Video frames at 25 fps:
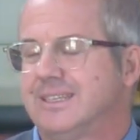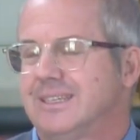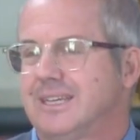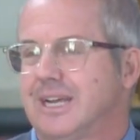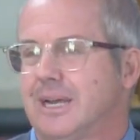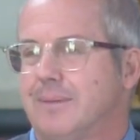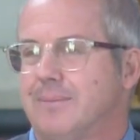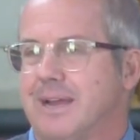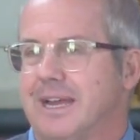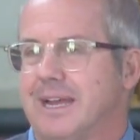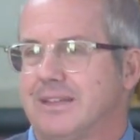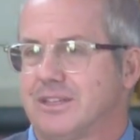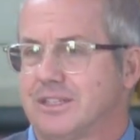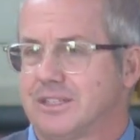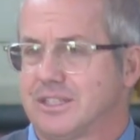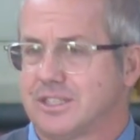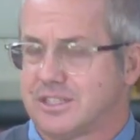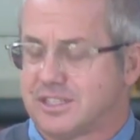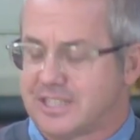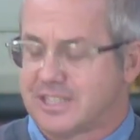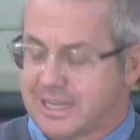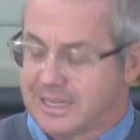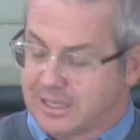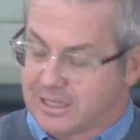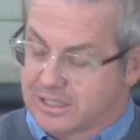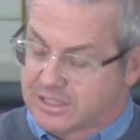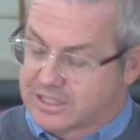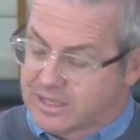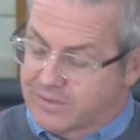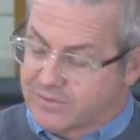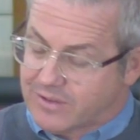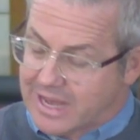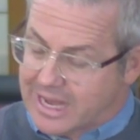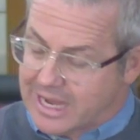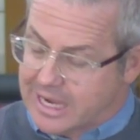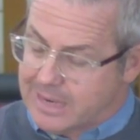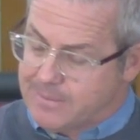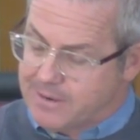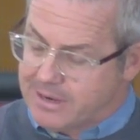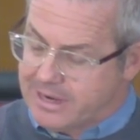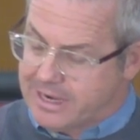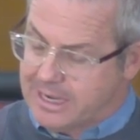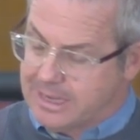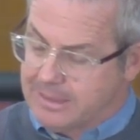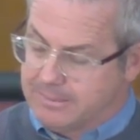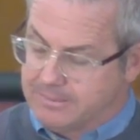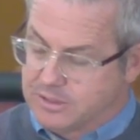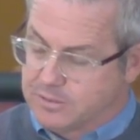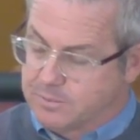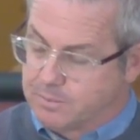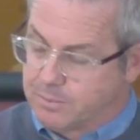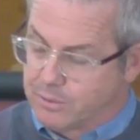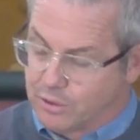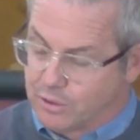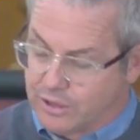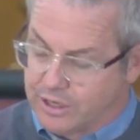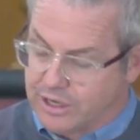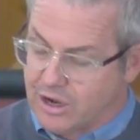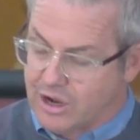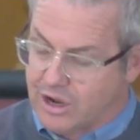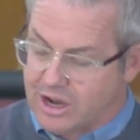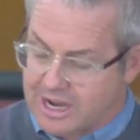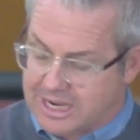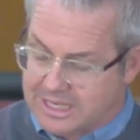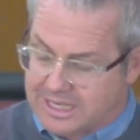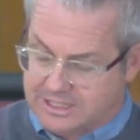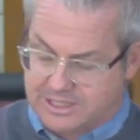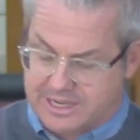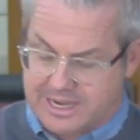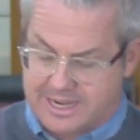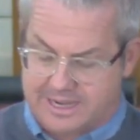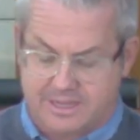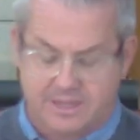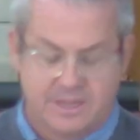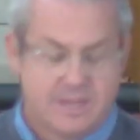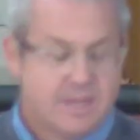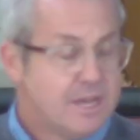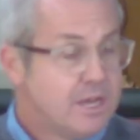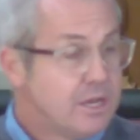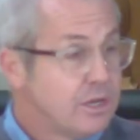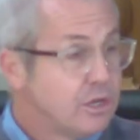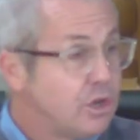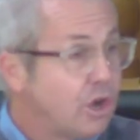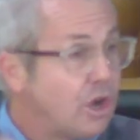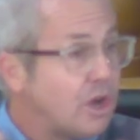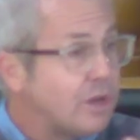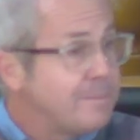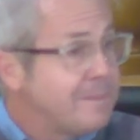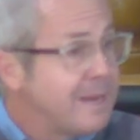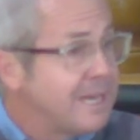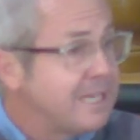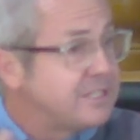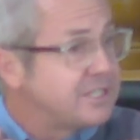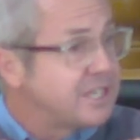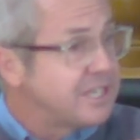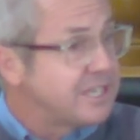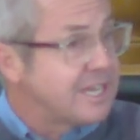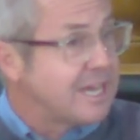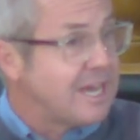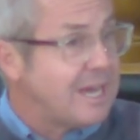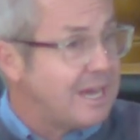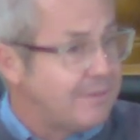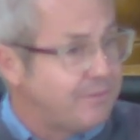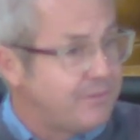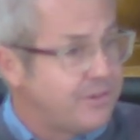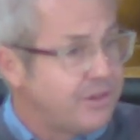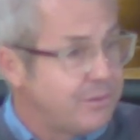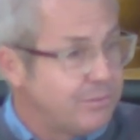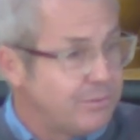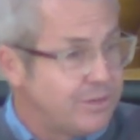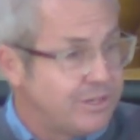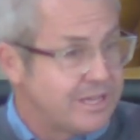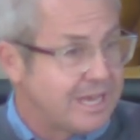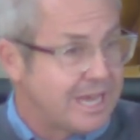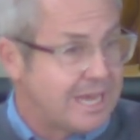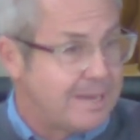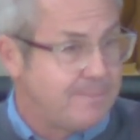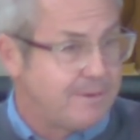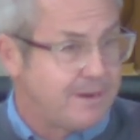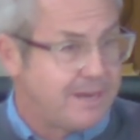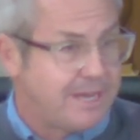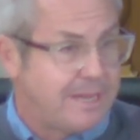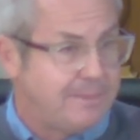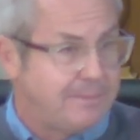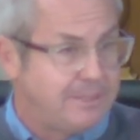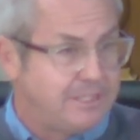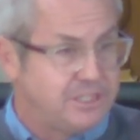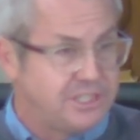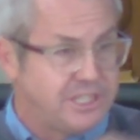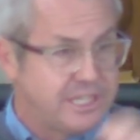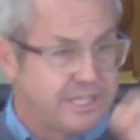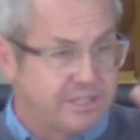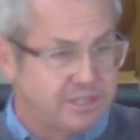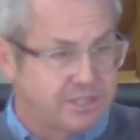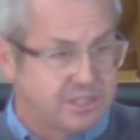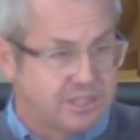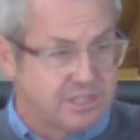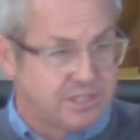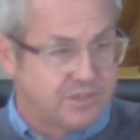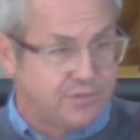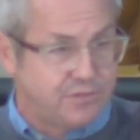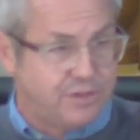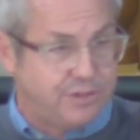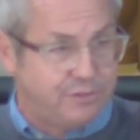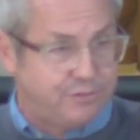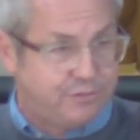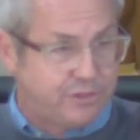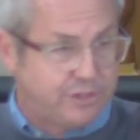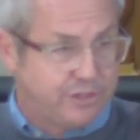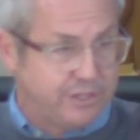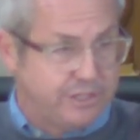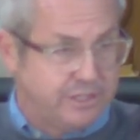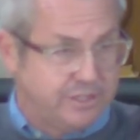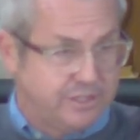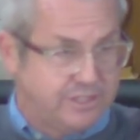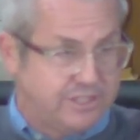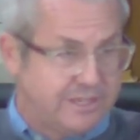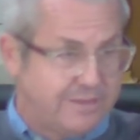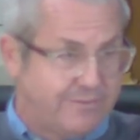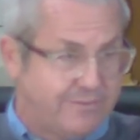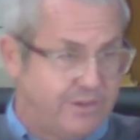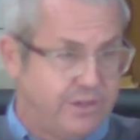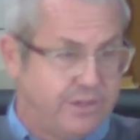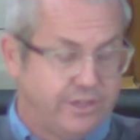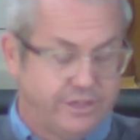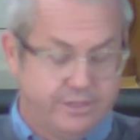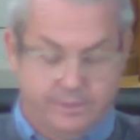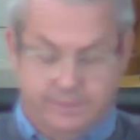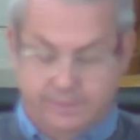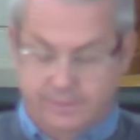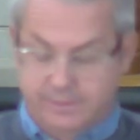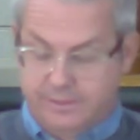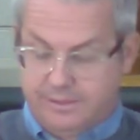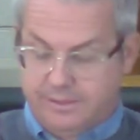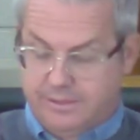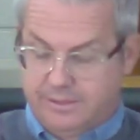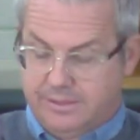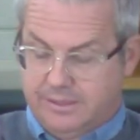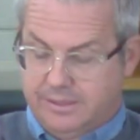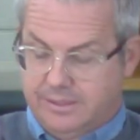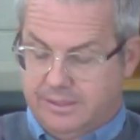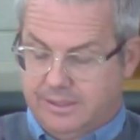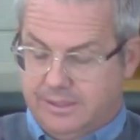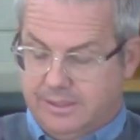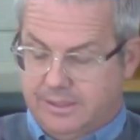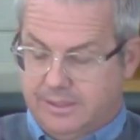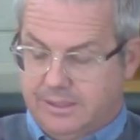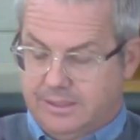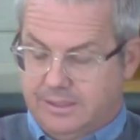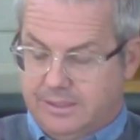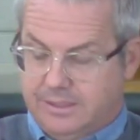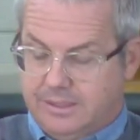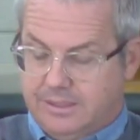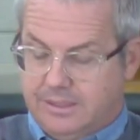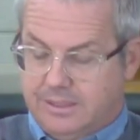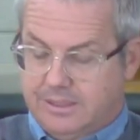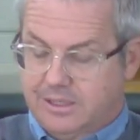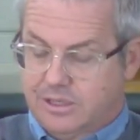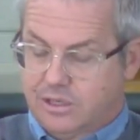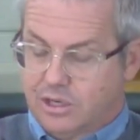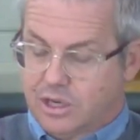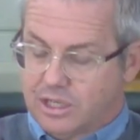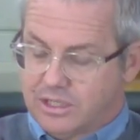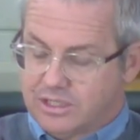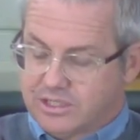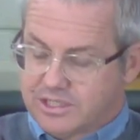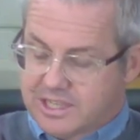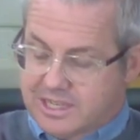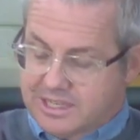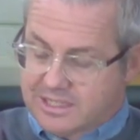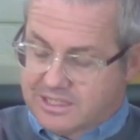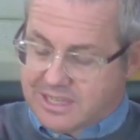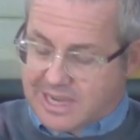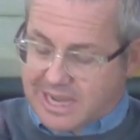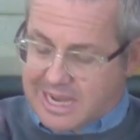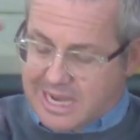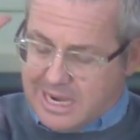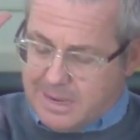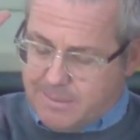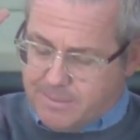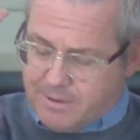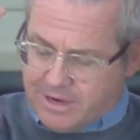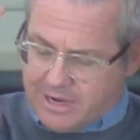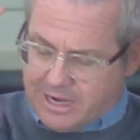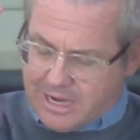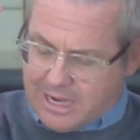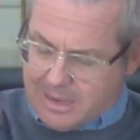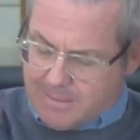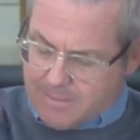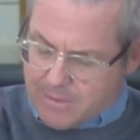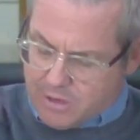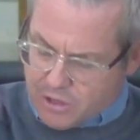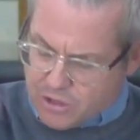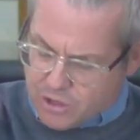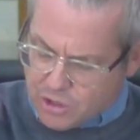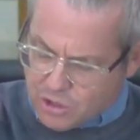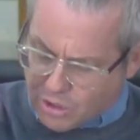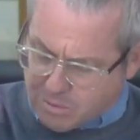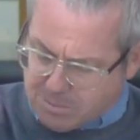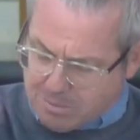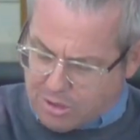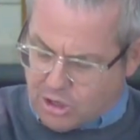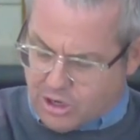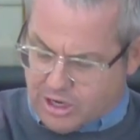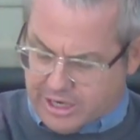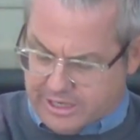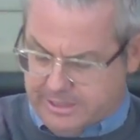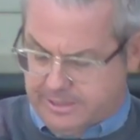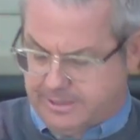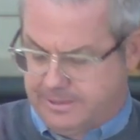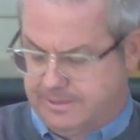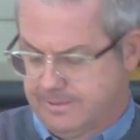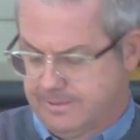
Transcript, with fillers: about the descendants of Abraham's boy Isaac. God makes a covenant with Abraham in Genesis 15 and 17. God says, Abraham, you're mine.